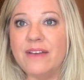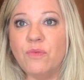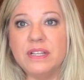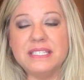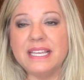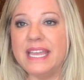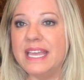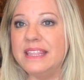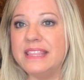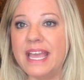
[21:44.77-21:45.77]
once
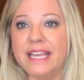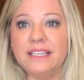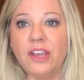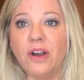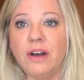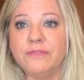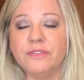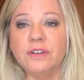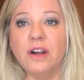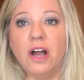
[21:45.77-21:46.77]
again, thank y'all
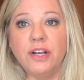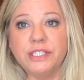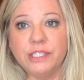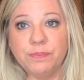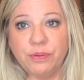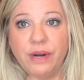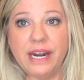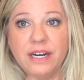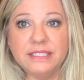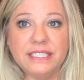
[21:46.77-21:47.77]
for all your
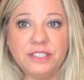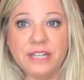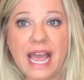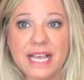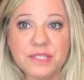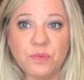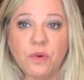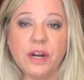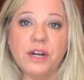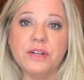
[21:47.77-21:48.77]
prayers and your nice
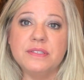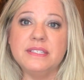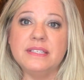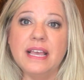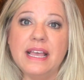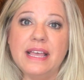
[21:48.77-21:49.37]
words.